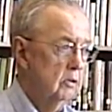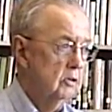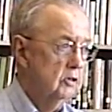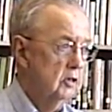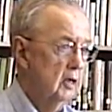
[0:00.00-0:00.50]
could
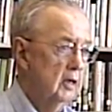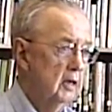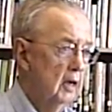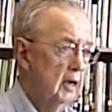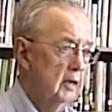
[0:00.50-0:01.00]
see at
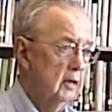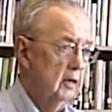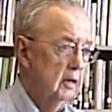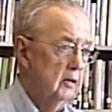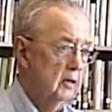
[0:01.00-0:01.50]
night
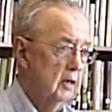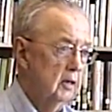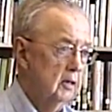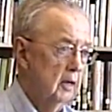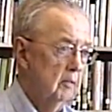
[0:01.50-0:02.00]
and in the
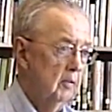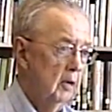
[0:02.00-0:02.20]
daytime.